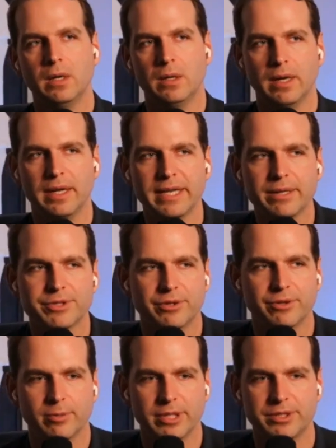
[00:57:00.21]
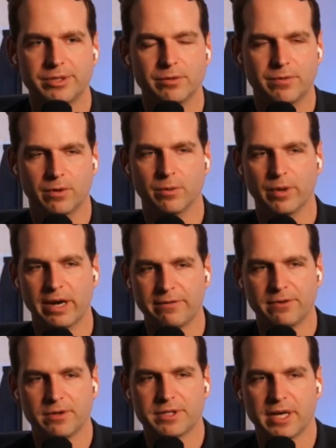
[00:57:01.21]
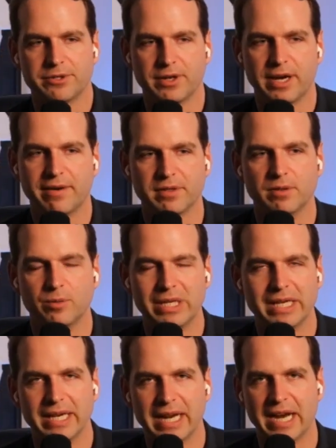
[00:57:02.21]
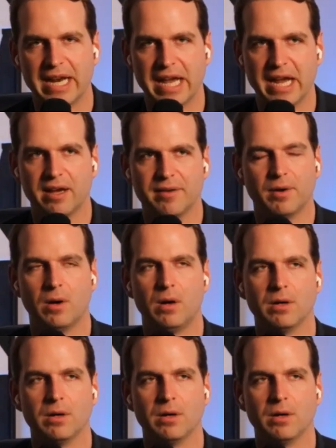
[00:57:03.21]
I think it was a little bit twofold. When I first got drafted, we did not have all